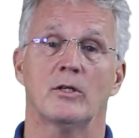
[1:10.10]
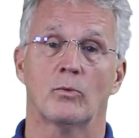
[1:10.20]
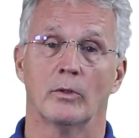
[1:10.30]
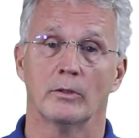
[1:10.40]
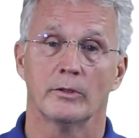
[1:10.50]

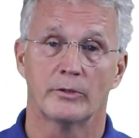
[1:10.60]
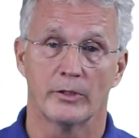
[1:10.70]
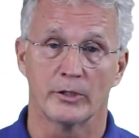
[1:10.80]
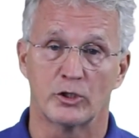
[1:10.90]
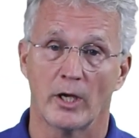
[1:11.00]
equal
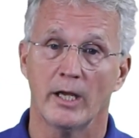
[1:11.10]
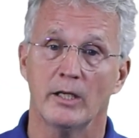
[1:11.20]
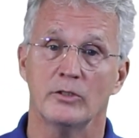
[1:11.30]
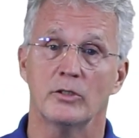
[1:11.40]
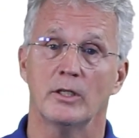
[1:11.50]
to the
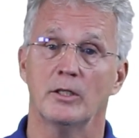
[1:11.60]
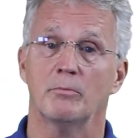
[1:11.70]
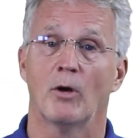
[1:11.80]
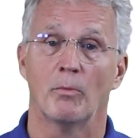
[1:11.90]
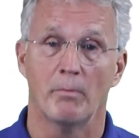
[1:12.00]
change
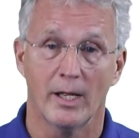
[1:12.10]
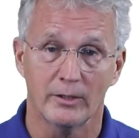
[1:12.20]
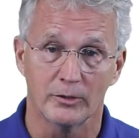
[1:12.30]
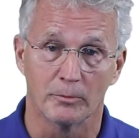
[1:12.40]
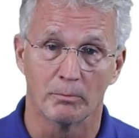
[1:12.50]
in
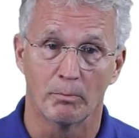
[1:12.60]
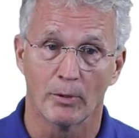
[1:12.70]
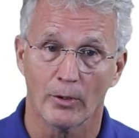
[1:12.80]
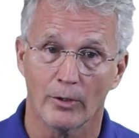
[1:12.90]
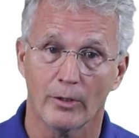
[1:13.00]
momentum
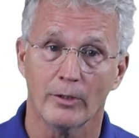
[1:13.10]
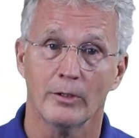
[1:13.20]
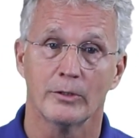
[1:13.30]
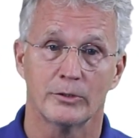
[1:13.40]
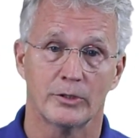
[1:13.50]

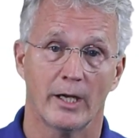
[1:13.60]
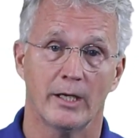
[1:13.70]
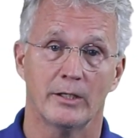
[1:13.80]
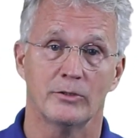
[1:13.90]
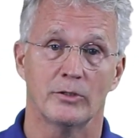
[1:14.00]
per
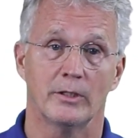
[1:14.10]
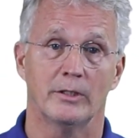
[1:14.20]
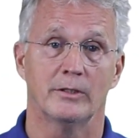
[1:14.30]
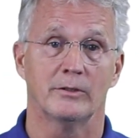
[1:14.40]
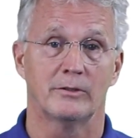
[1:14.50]
change
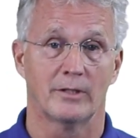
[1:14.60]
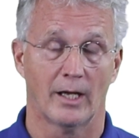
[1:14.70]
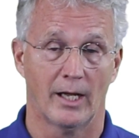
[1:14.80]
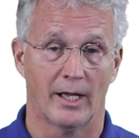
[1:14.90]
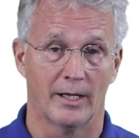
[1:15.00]
in
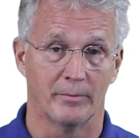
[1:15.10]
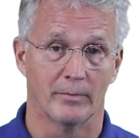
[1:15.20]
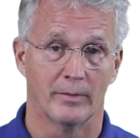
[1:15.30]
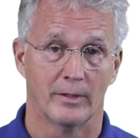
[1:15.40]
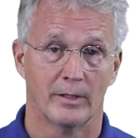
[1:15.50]

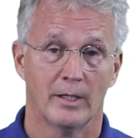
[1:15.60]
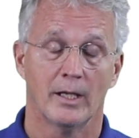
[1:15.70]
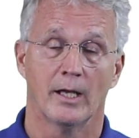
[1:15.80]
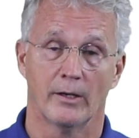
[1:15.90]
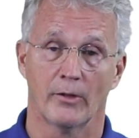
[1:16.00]
time.
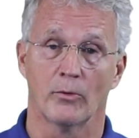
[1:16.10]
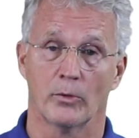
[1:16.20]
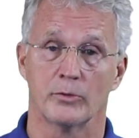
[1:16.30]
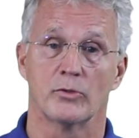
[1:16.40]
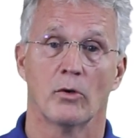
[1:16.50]
In other
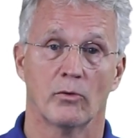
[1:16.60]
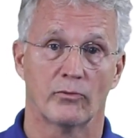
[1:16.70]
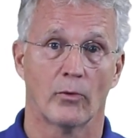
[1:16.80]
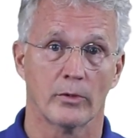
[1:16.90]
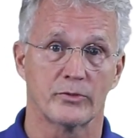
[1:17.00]
words,
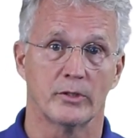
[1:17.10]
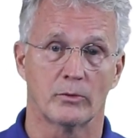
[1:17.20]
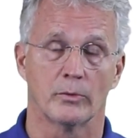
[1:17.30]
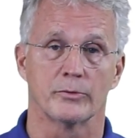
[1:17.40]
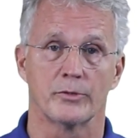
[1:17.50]
force
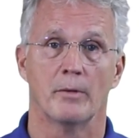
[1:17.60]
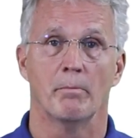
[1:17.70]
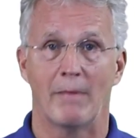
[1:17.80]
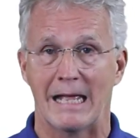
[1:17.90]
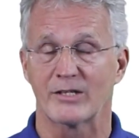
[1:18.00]
equals
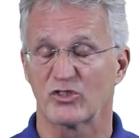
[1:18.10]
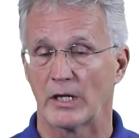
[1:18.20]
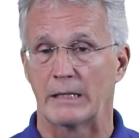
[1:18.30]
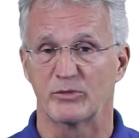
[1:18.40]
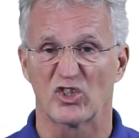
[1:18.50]
mass
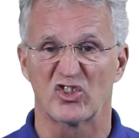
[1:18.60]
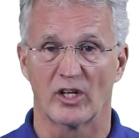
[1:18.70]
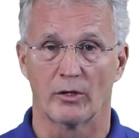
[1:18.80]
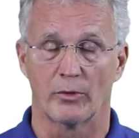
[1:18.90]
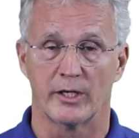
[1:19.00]
times
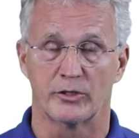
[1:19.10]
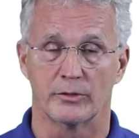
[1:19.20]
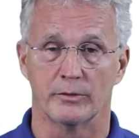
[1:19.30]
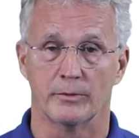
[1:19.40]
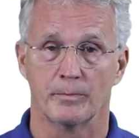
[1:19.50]

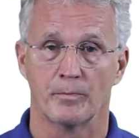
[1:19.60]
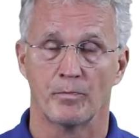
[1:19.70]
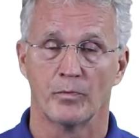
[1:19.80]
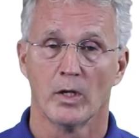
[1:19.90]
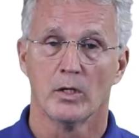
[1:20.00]
acceleration.
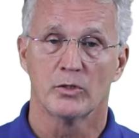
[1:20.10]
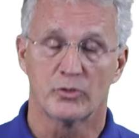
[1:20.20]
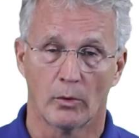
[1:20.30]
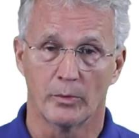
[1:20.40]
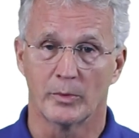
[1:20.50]

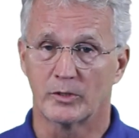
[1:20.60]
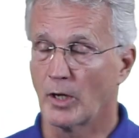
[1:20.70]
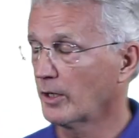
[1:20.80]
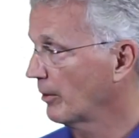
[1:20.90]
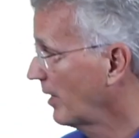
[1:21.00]
So when we talk